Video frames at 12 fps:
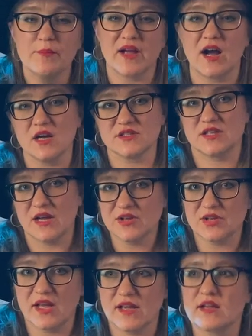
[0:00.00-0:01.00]
because they
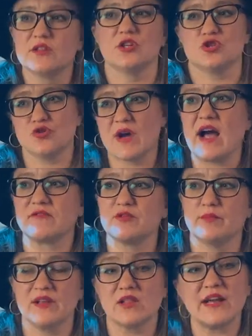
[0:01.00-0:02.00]
think that you have to
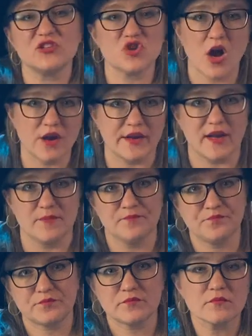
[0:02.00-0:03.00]
be like Johnny.
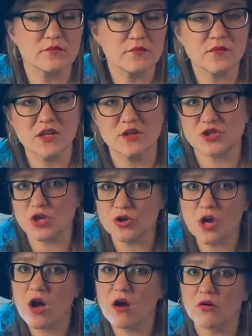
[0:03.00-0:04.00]
So
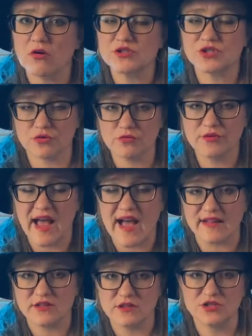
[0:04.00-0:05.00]
no, screw
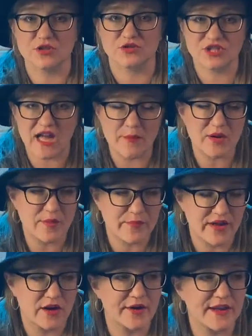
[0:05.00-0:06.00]
that. So stop
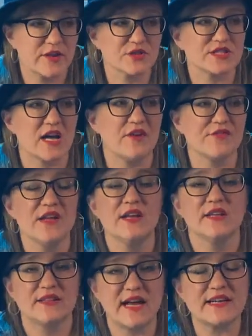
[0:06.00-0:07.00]
comparing yourself.
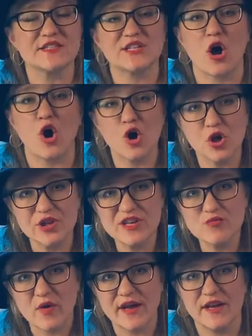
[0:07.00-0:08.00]
That is the only
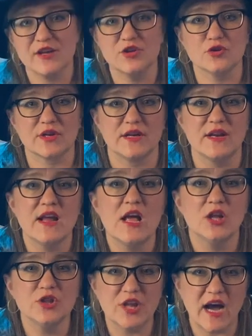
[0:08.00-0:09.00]
way you can
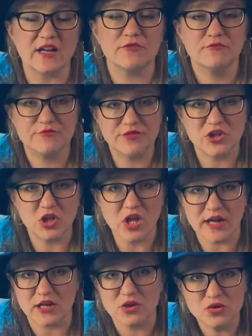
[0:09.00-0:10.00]
not feel
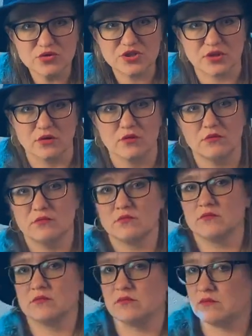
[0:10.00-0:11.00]
like a loser.
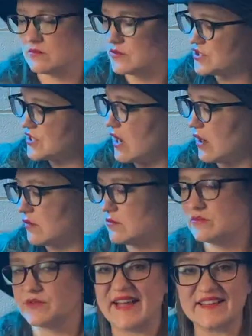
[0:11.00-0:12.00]
So
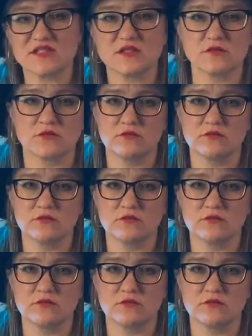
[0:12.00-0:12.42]
next,